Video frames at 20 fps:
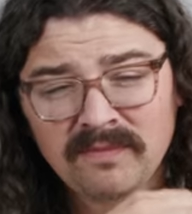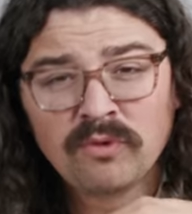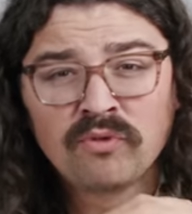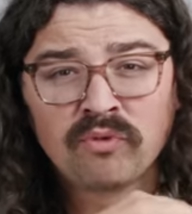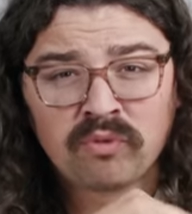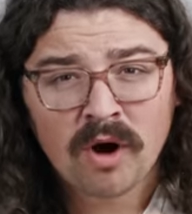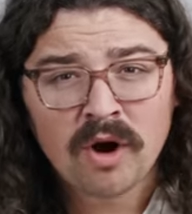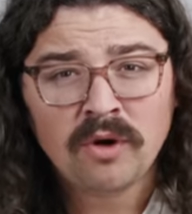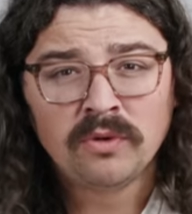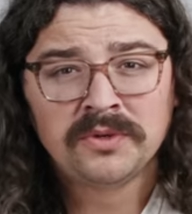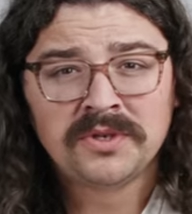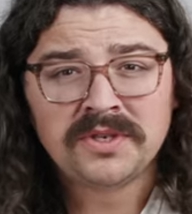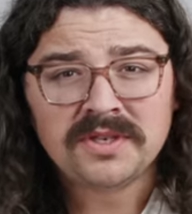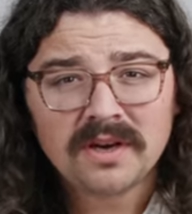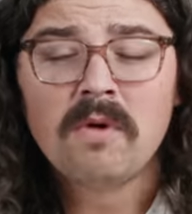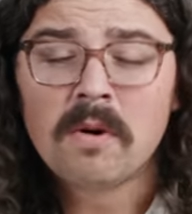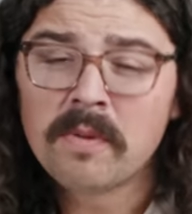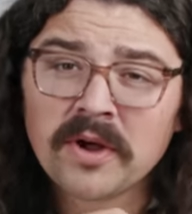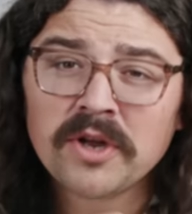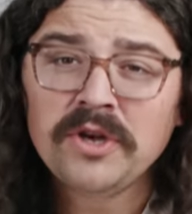Gross.
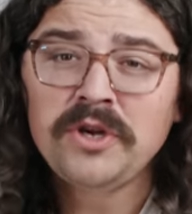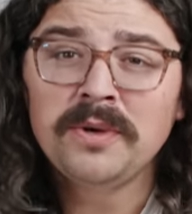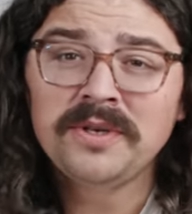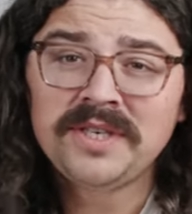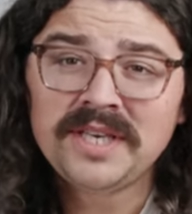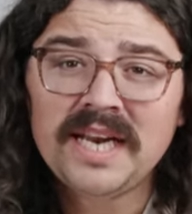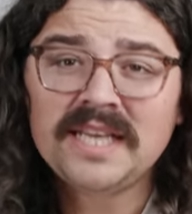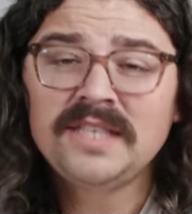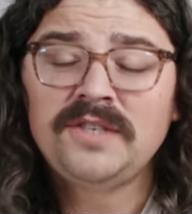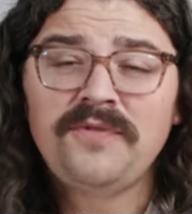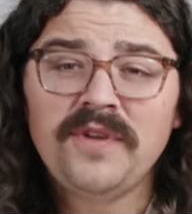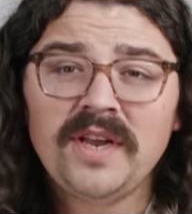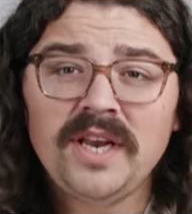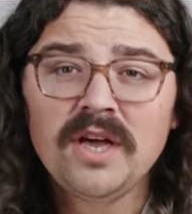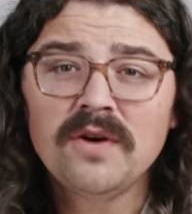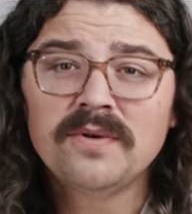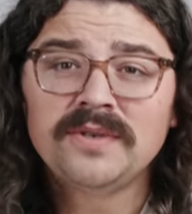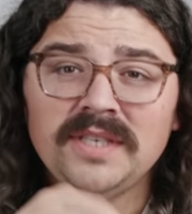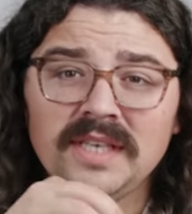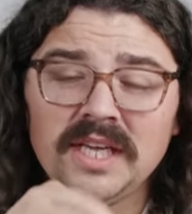What we're gonna do in today's
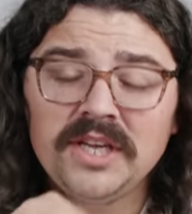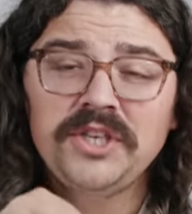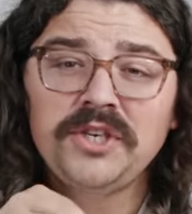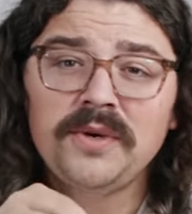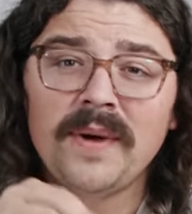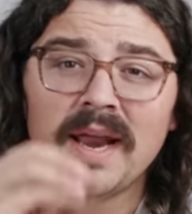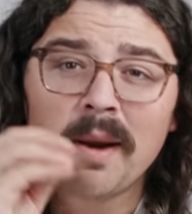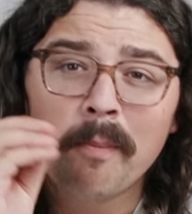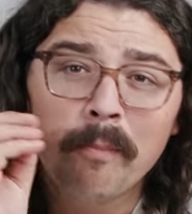video is teach you how